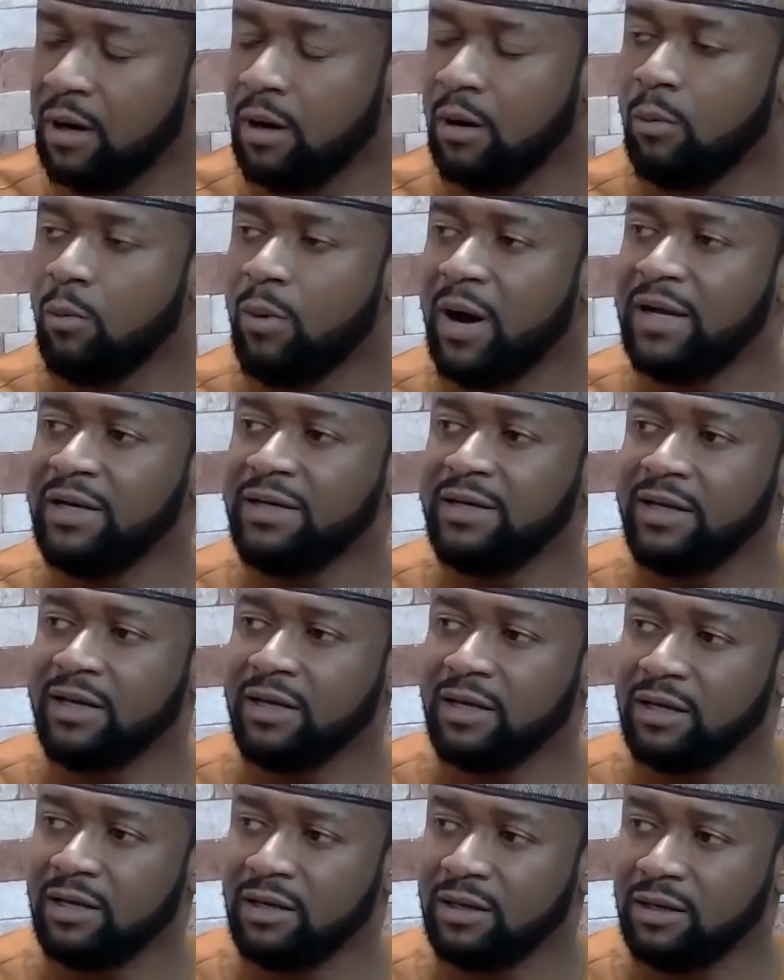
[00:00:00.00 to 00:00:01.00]
One
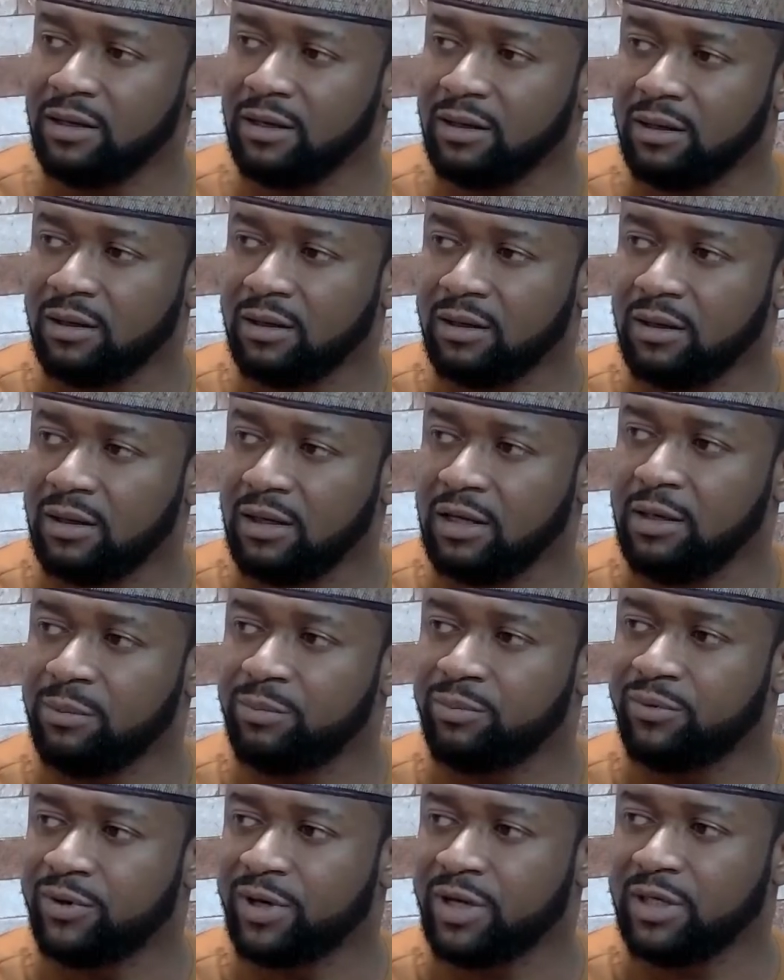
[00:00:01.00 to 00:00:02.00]
day, he
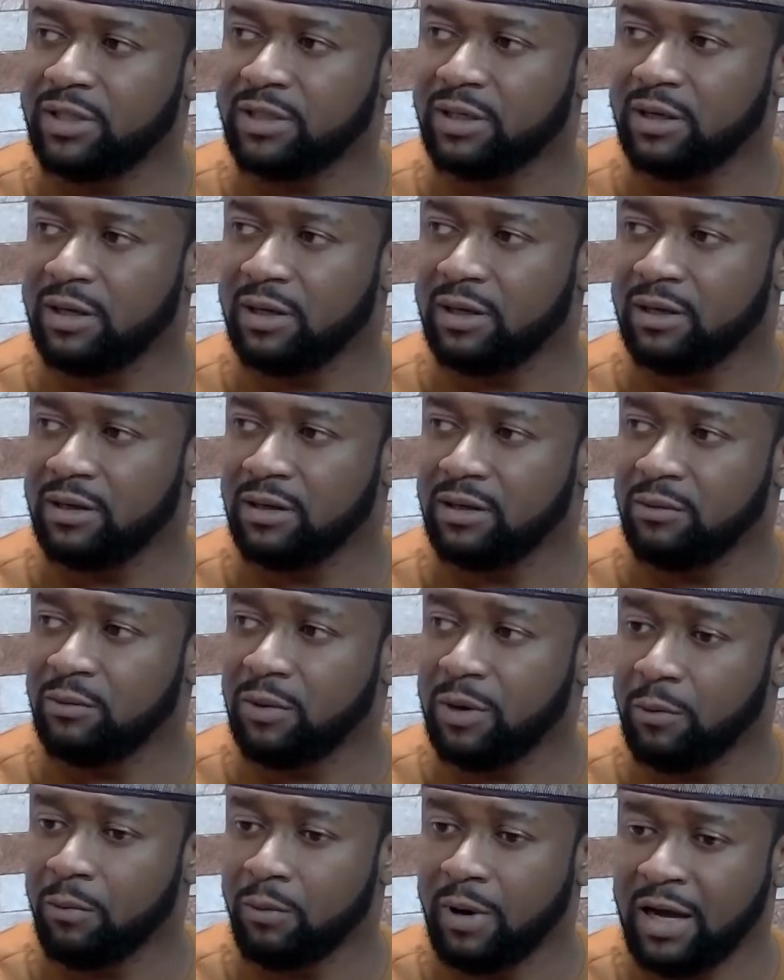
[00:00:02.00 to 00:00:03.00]
prayed
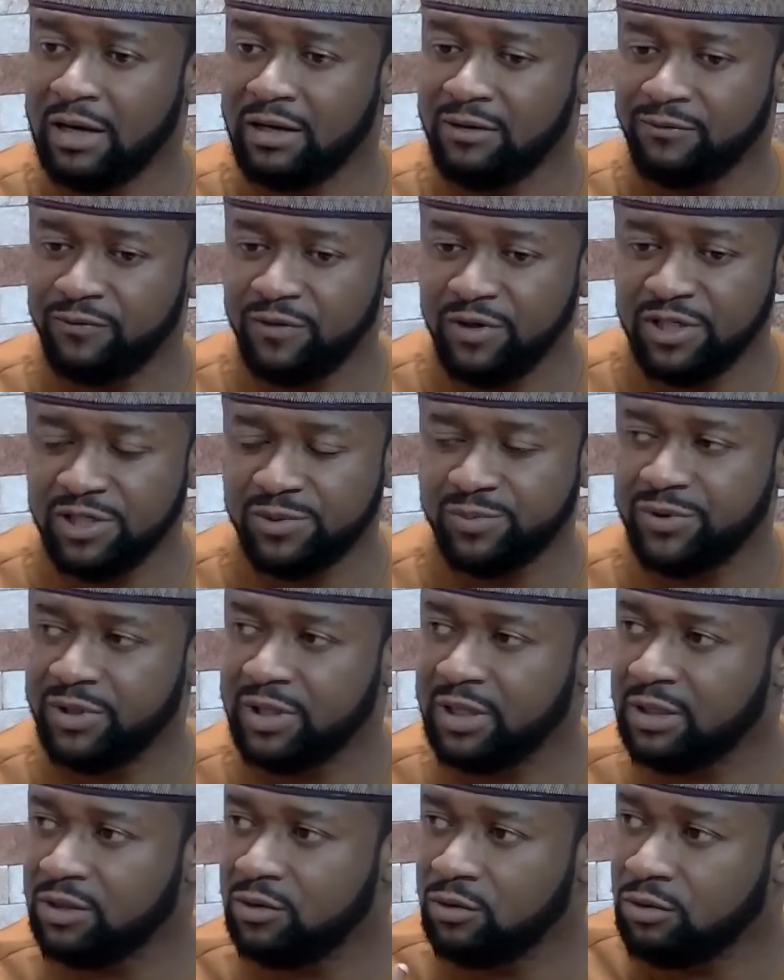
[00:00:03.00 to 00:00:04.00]
and he finished praying
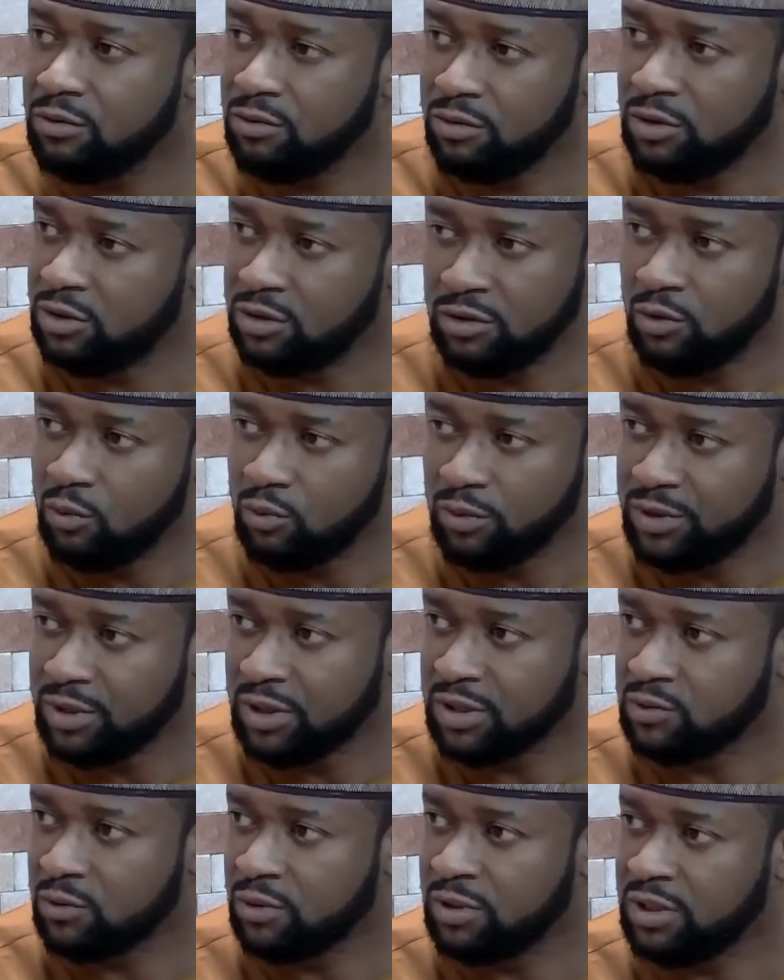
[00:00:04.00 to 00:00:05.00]
and no
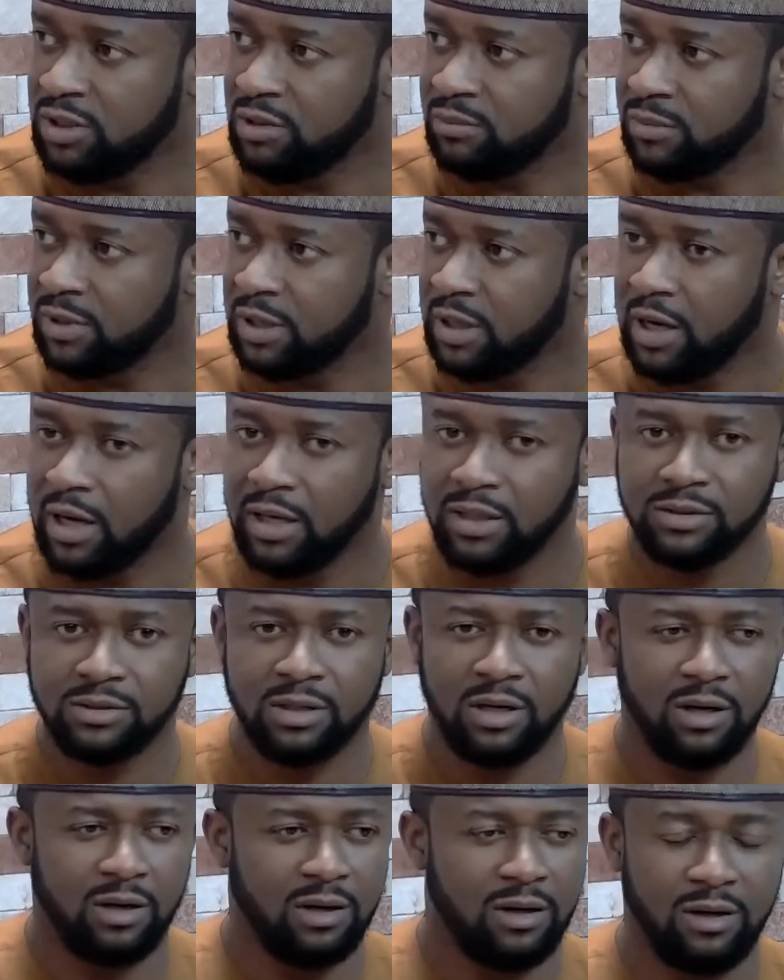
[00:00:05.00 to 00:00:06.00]
dirt on him. And he
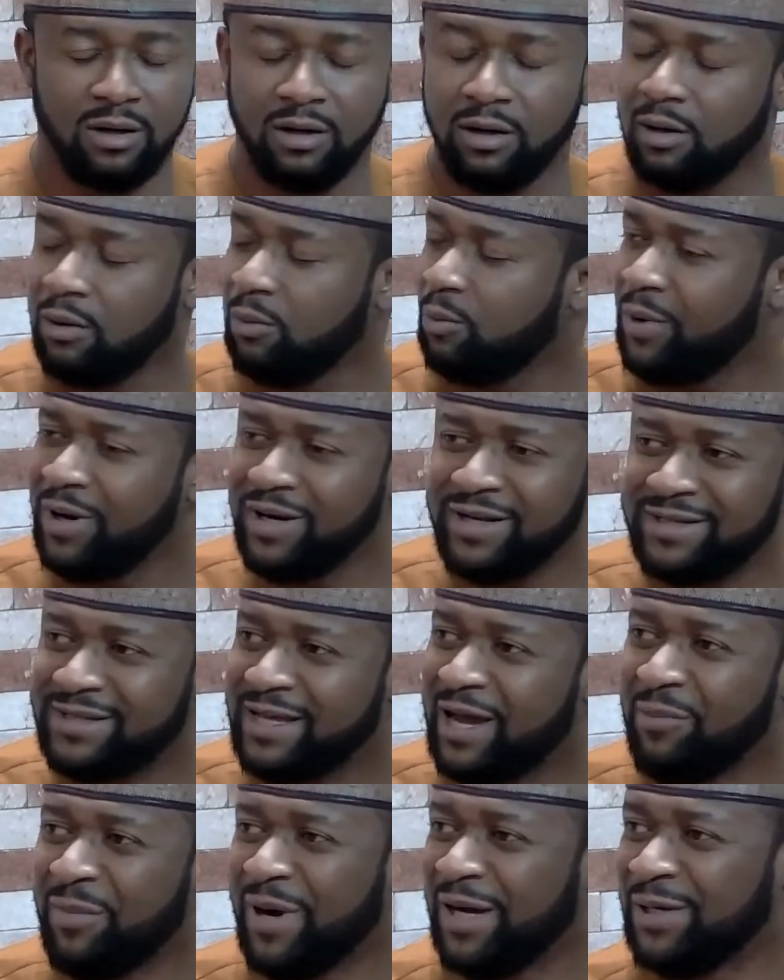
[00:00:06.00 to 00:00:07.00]
said, why is
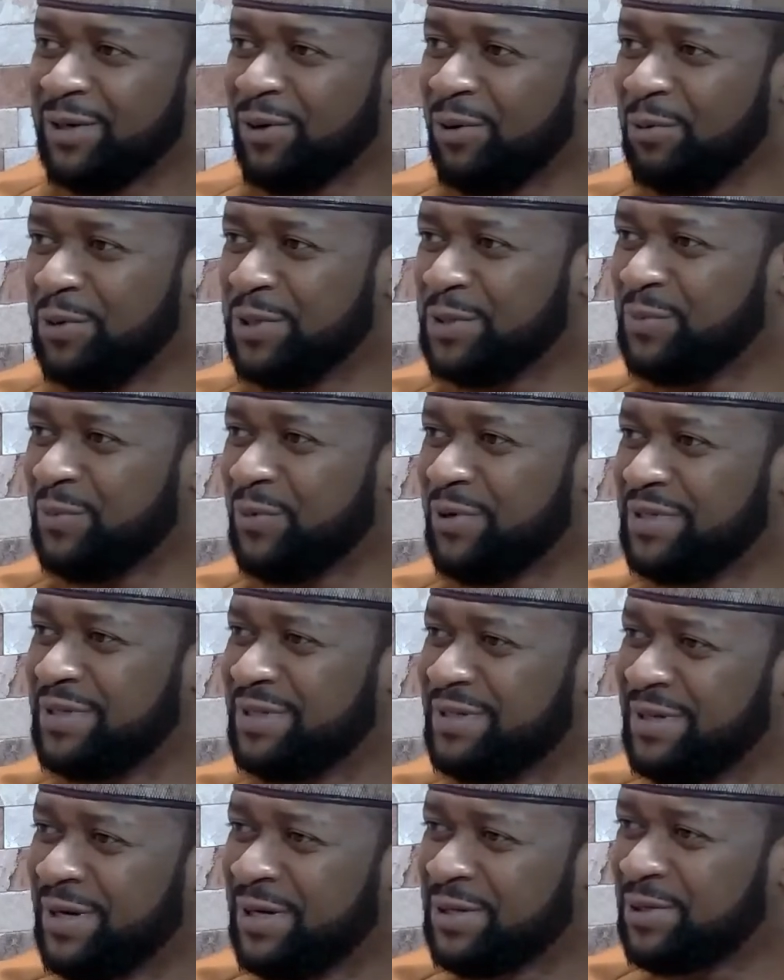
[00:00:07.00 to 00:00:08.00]
that man that always pours
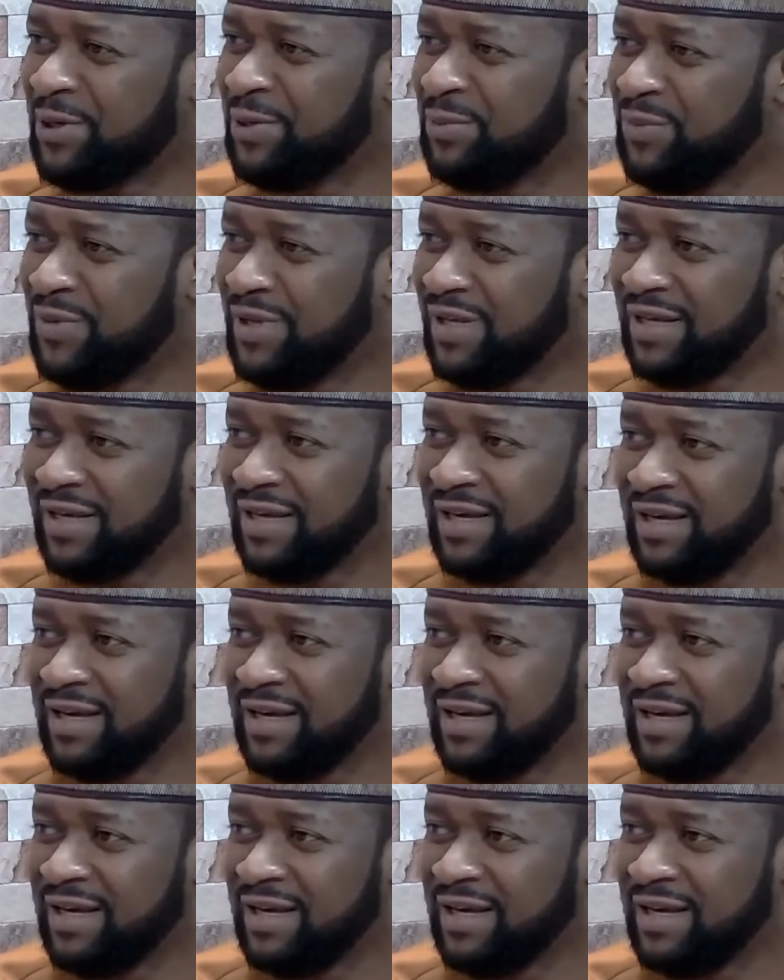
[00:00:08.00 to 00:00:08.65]
dirt on me?